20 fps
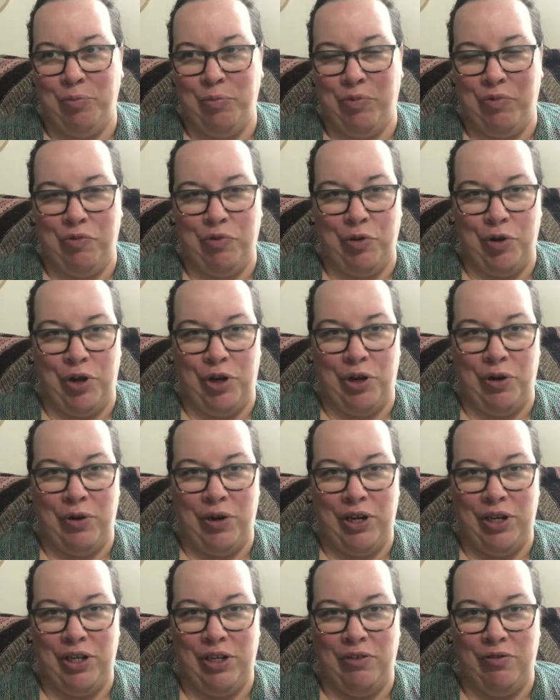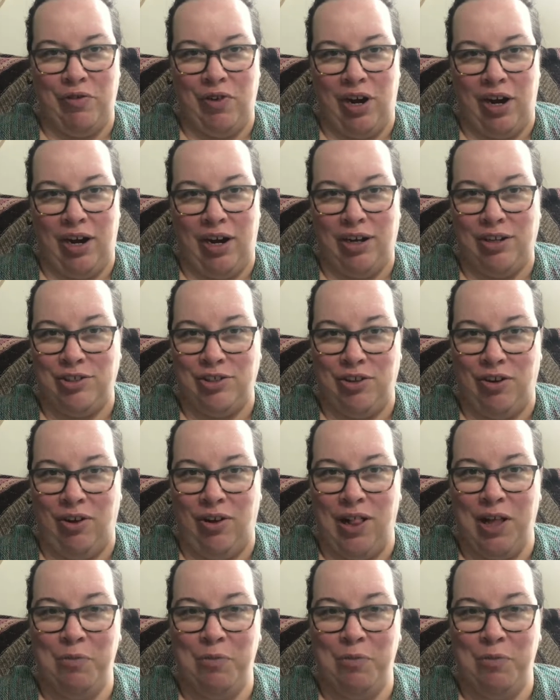before you know it, you've got a shawl.